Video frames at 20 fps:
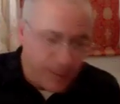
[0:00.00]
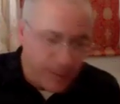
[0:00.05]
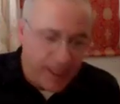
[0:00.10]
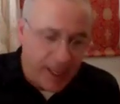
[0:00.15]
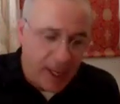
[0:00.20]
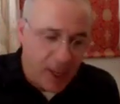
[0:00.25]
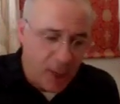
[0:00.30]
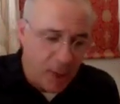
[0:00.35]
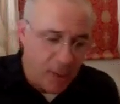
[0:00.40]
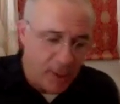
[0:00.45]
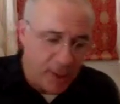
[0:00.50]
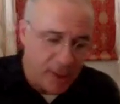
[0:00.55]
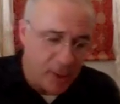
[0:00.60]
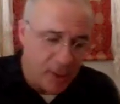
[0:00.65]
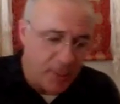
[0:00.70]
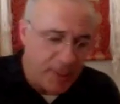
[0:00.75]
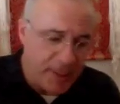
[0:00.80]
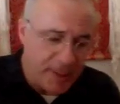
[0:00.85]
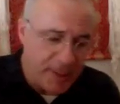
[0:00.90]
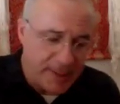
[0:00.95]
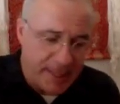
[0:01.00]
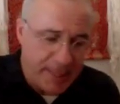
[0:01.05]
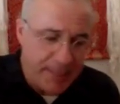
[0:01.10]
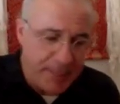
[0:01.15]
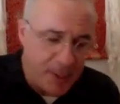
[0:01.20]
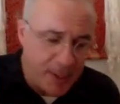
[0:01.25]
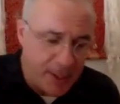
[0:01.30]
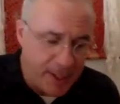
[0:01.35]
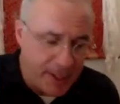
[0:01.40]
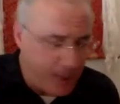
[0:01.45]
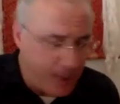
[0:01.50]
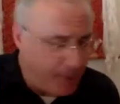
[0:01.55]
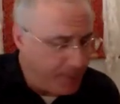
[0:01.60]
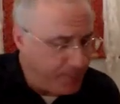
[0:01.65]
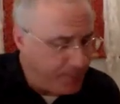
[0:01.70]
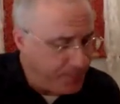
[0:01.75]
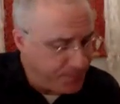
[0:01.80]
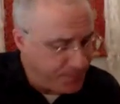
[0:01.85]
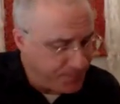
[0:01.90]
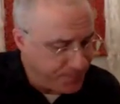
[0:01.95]
We can go in a little bit deeper here.
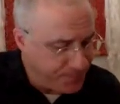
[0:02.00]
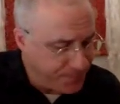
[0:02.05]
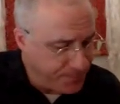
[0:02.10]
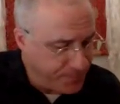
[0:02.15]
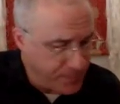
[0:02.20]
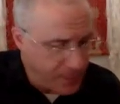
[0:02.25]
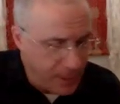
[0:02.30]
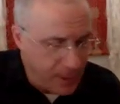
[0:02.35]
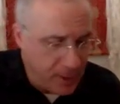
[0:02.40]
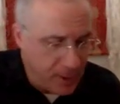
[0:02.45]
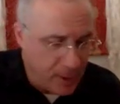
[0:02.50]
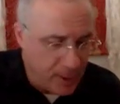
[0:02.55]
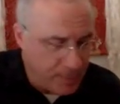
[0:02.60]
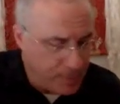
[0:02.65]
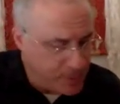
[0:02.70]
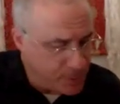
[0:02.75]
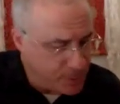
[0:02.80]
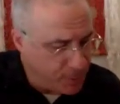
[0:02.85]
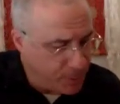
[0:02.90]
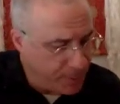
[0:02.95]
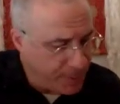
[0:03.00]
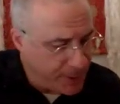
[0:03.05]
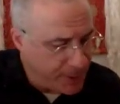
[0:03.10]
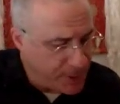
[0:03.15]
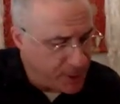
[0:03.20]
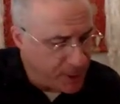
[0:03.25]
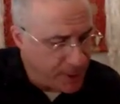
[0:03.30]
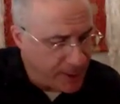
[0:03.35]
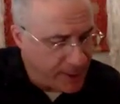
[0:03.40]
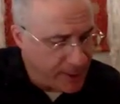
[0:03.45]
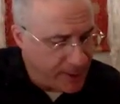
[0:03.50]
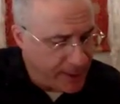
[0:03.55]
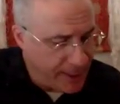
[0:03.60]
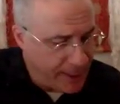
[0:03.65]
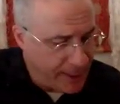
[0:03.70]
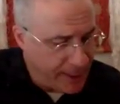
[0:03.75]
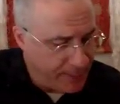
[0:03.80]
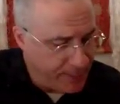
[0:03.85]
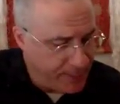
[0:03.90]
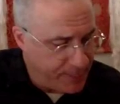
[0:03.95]
I just want to make sure I can
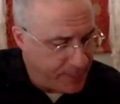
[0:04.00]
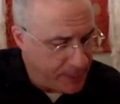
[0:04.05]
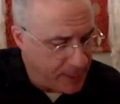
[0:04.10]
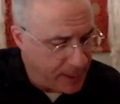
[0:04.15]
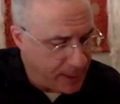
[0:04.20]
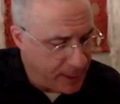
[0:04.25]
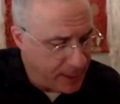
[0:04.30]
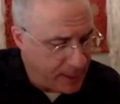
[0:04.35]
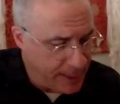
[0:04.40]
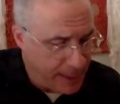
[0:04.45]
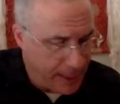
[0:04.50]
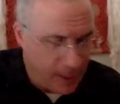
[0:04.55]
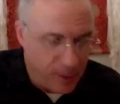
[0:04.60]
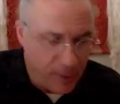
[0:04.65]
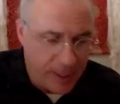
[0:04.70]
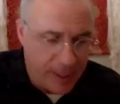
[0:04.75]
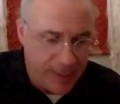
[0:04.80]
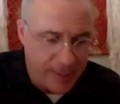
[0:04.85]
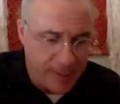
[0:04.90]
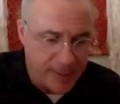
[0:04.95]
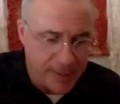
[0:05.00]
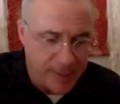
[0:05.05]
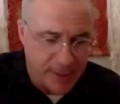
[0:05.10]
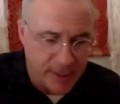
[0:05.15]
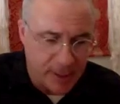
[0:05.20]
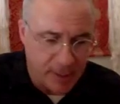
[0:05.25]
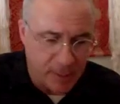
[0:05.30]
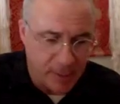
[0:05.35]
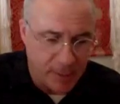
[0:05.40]
keep, yeah, okay, this is good.